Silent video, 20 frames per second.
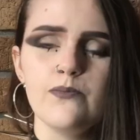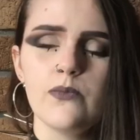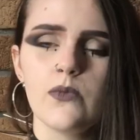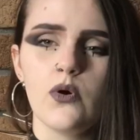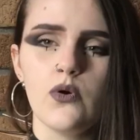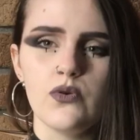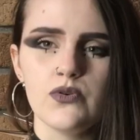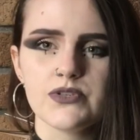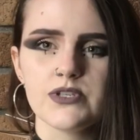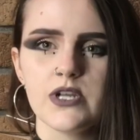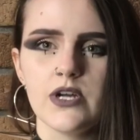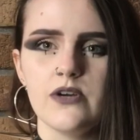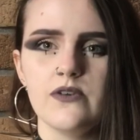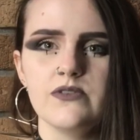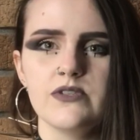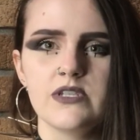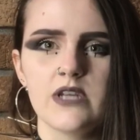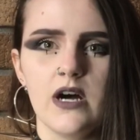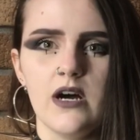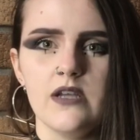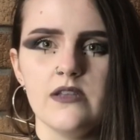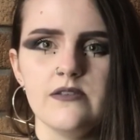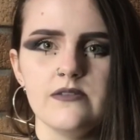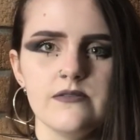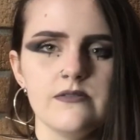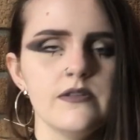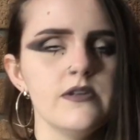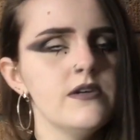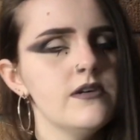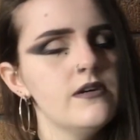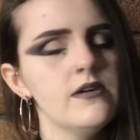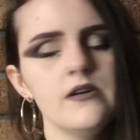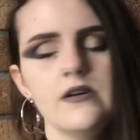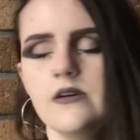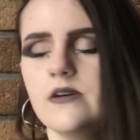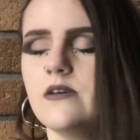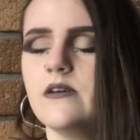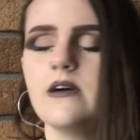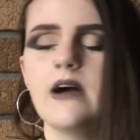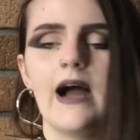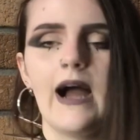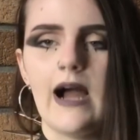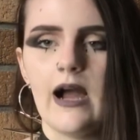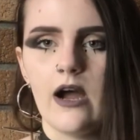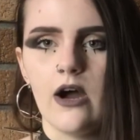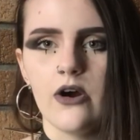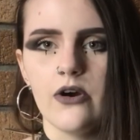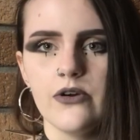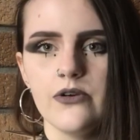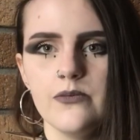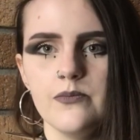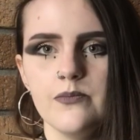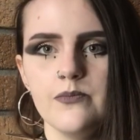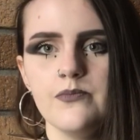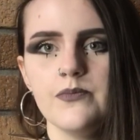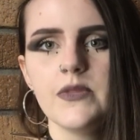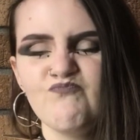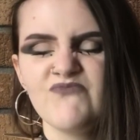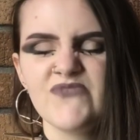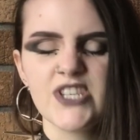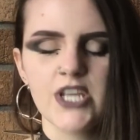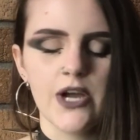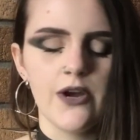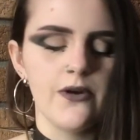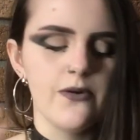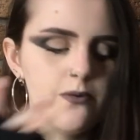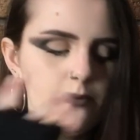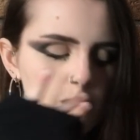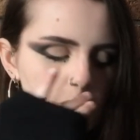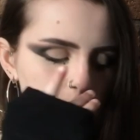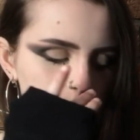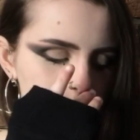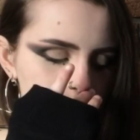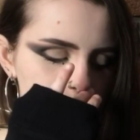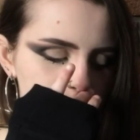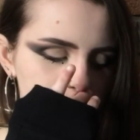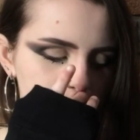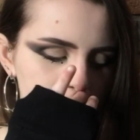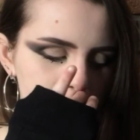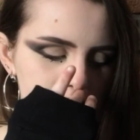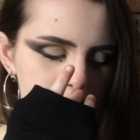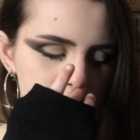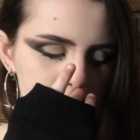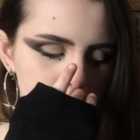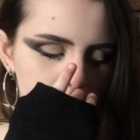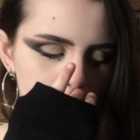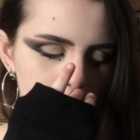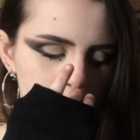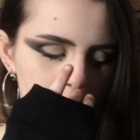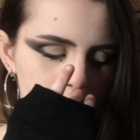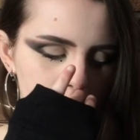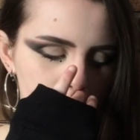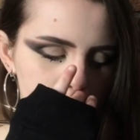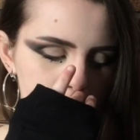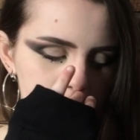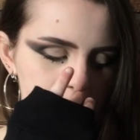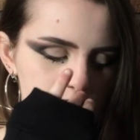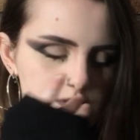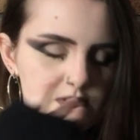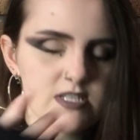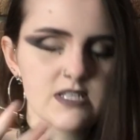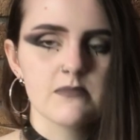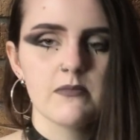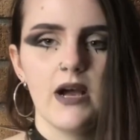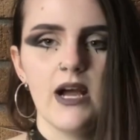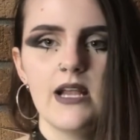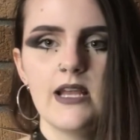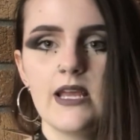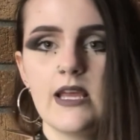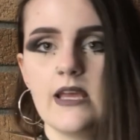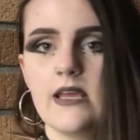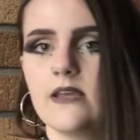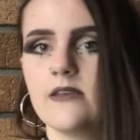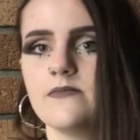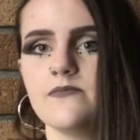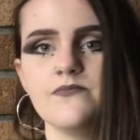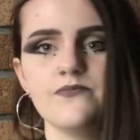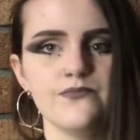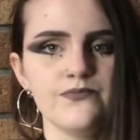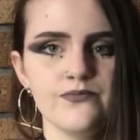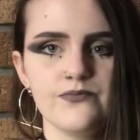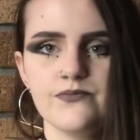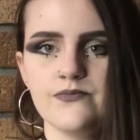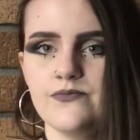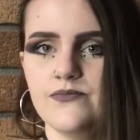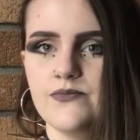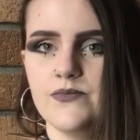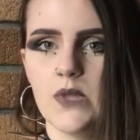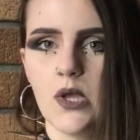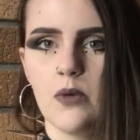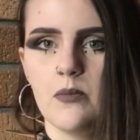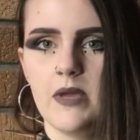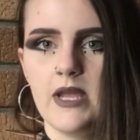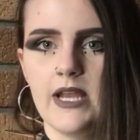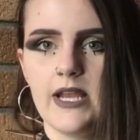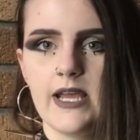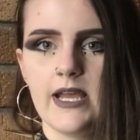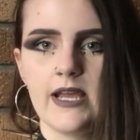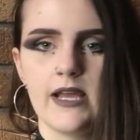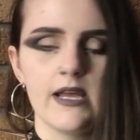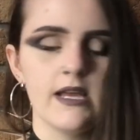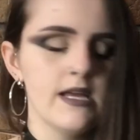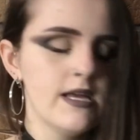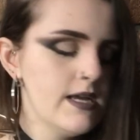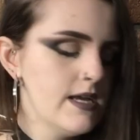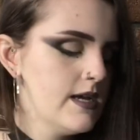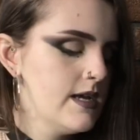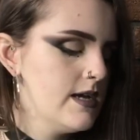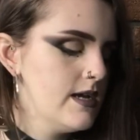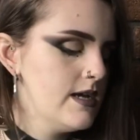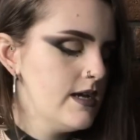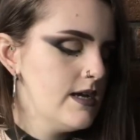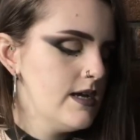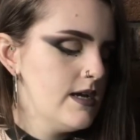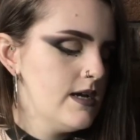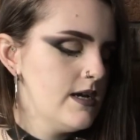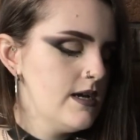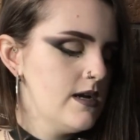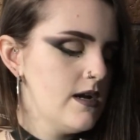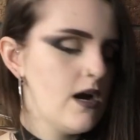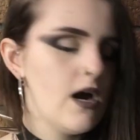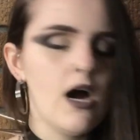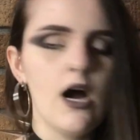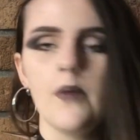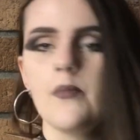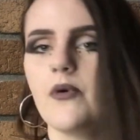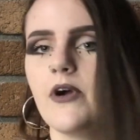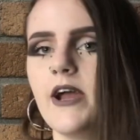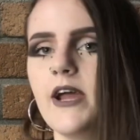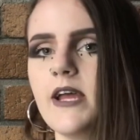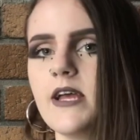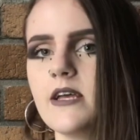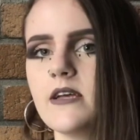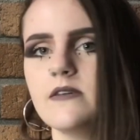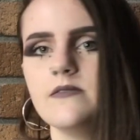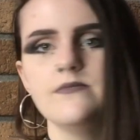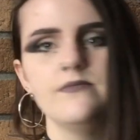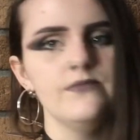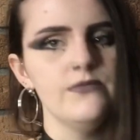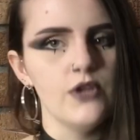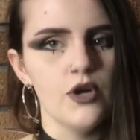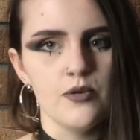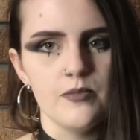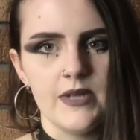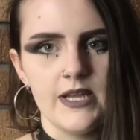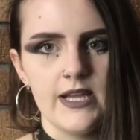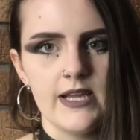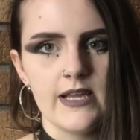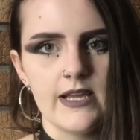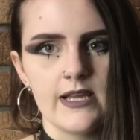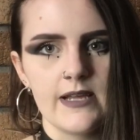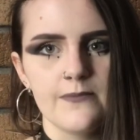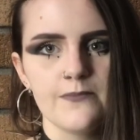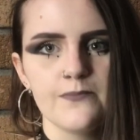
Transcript: also done at home. So all of these are, so the smiley, no meaning. Heartbreak, no meaning.